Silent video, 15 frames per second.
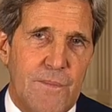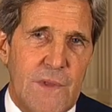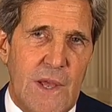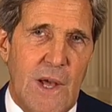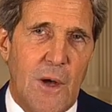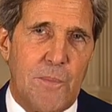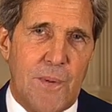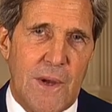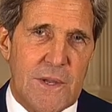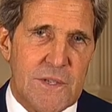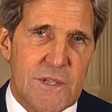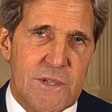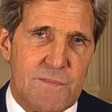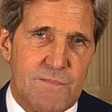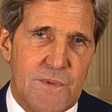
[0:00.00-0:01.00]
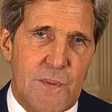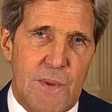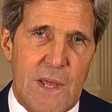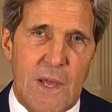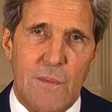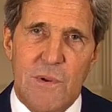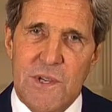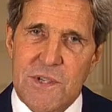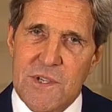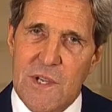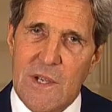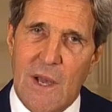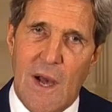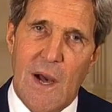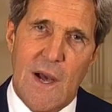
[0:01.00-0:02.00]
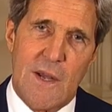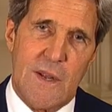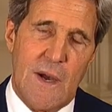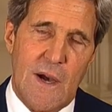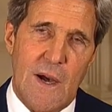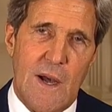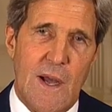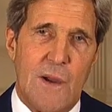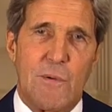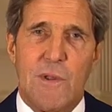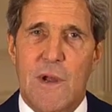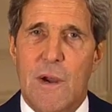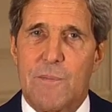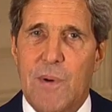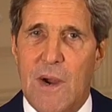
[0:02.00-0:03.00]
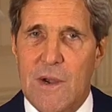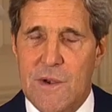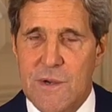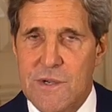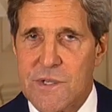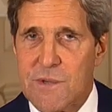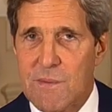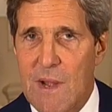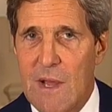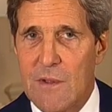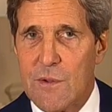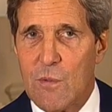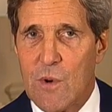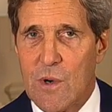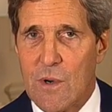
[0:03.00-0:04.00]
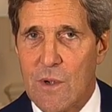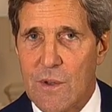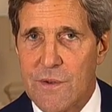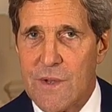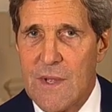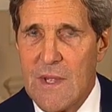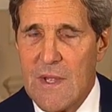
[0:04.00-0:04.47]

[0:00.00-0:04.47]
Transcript: help us to be able to see eye to eye with our partners around the world.